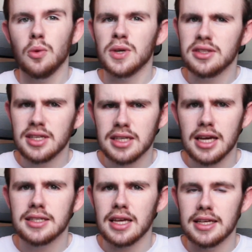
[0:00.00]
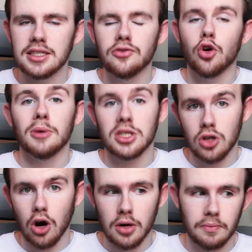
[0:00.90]
which in this case is the forming
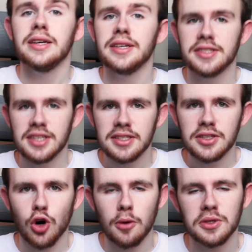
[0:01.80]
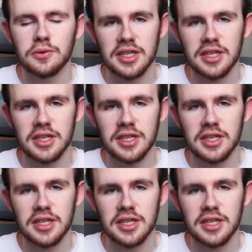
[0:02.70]
star. Since the orbital